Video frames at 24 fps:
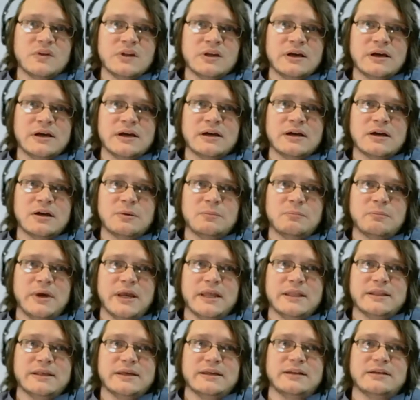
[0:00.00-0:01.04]

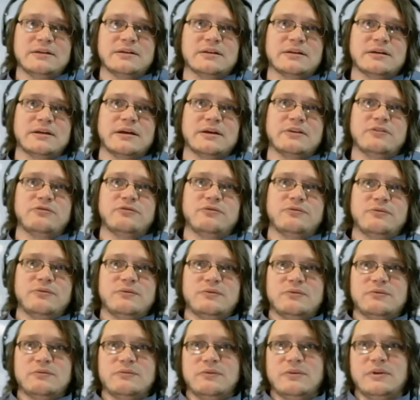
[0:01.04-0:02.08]
and then kind of
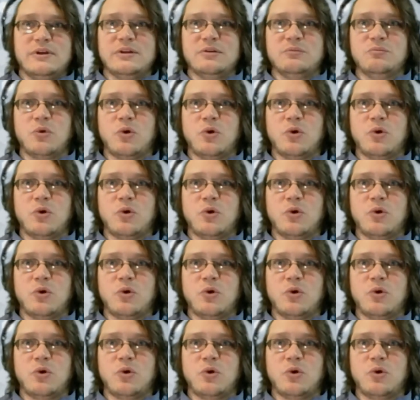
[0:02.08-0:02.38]
in